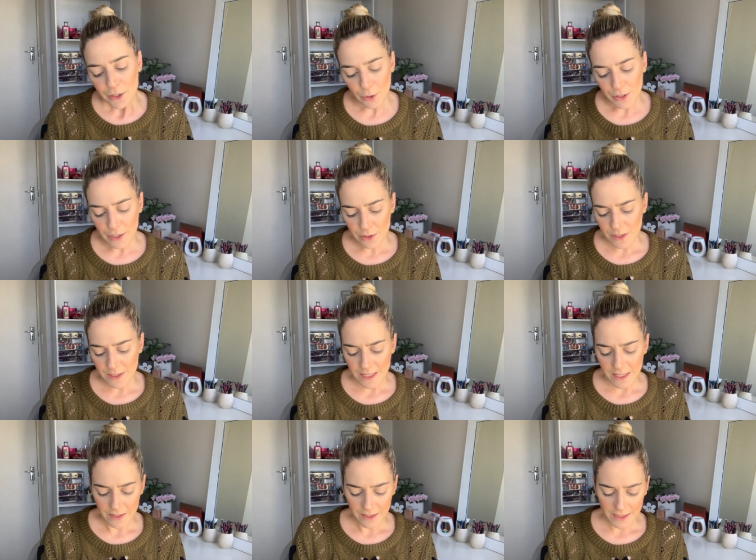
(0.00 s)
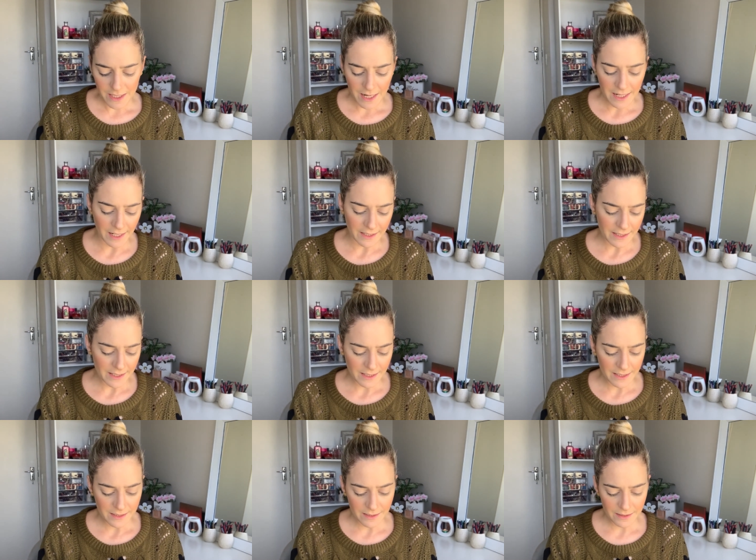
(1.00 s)
Your new Ciaté
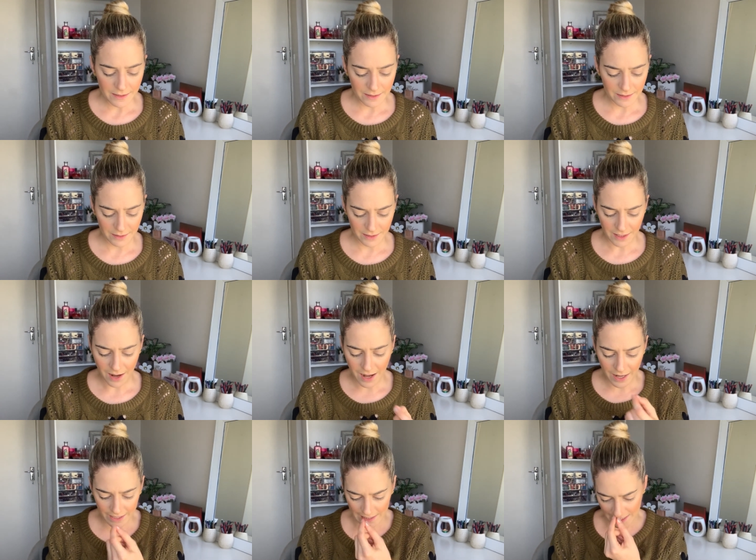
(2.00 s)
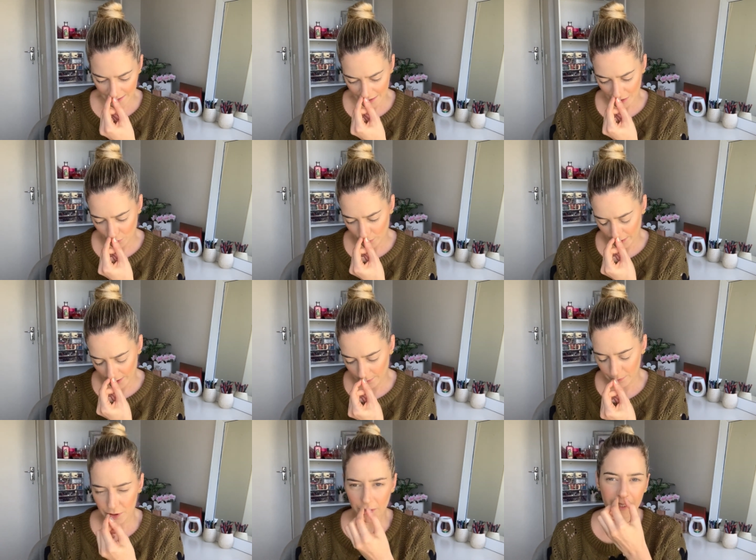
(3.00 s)
London's Eye Luster will
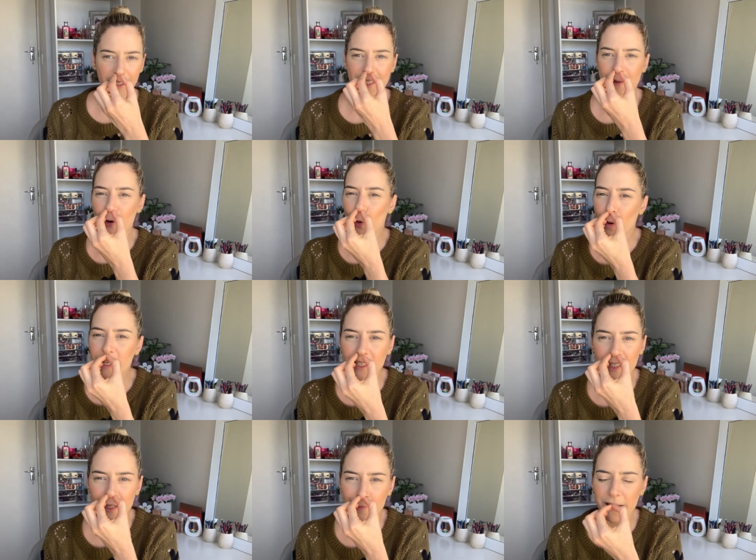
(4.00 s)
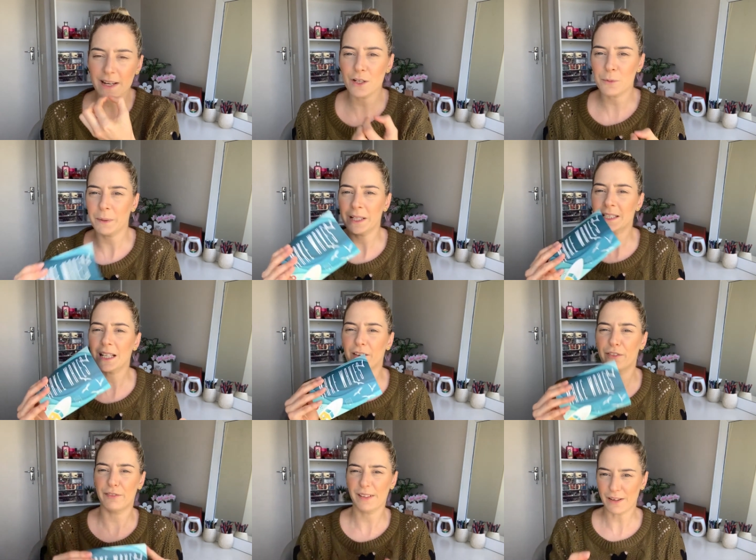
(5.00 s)
help. Sorry guys, I'm always touching my nose, but it's
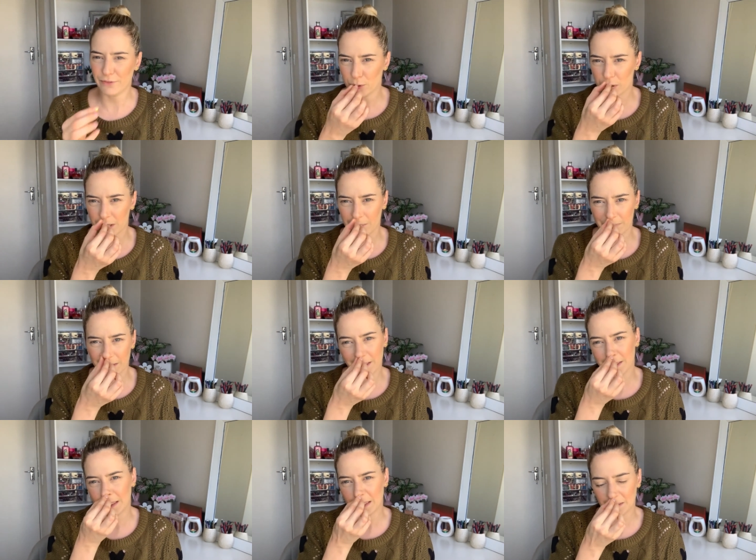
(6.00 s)
like fluff or something. I